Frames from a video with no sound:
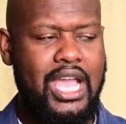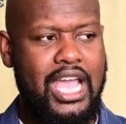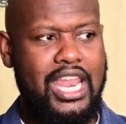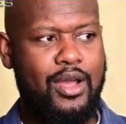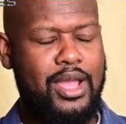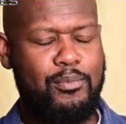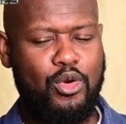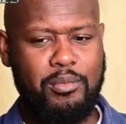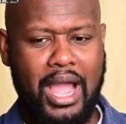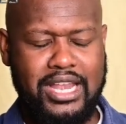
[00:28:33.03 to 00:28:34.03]
And I am
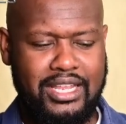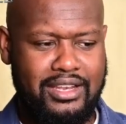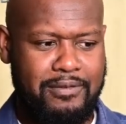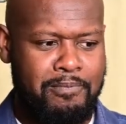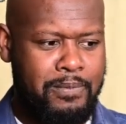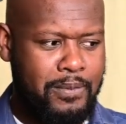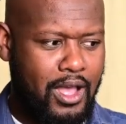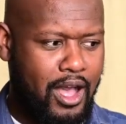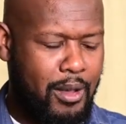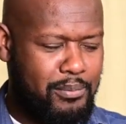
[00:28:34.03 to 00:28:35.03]
reminded
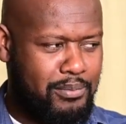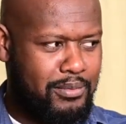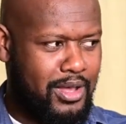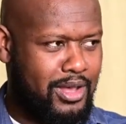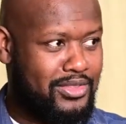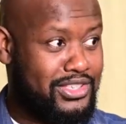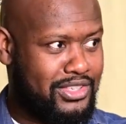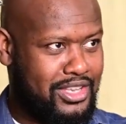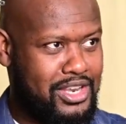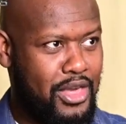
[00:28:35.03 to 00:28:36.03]
um, uh, this
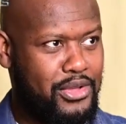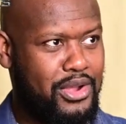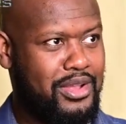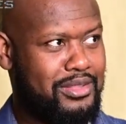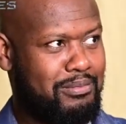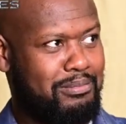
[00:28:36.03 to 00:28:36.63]
is another